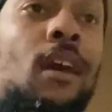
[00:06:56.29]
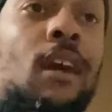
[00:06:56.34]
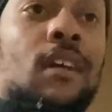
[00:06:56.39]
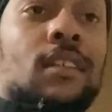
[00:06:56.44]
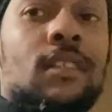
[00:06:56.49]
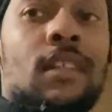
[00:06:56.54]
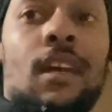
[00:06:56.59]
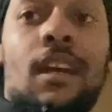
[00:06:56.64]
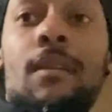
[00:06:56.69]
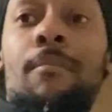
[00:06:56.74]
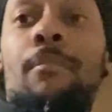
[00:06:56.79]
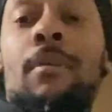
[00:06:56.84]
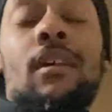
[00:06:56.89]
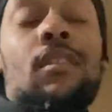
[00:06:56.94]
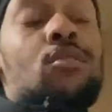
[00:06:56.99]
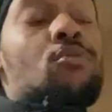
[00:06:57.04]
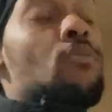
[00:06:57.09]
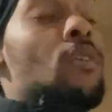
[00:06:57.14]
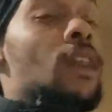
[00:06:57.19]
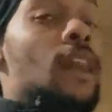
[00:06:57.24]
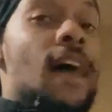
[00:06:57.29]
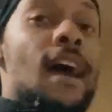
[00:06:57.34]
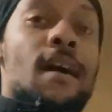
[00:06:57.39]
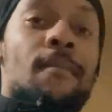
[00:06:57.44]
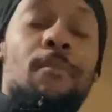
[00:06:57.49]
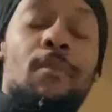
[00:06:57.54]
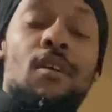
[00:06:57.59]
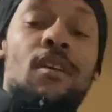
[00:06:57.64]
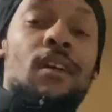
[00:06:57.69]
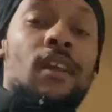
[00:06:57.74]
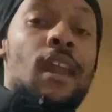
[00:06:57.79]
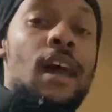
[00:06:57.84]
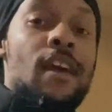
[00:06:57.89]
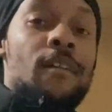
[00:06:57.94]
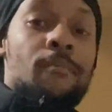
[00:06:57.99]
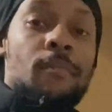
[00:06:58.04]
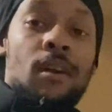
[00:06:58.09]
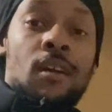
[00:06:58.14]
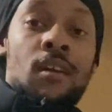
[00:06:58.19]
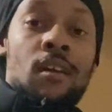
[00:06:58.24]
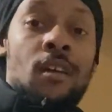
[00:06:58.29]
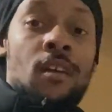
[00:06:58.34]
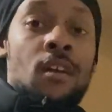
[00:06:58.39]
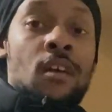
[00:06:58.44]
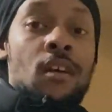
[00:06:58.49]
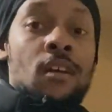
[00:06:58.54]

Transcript: Because nigga been through a lot, bro, in life, man.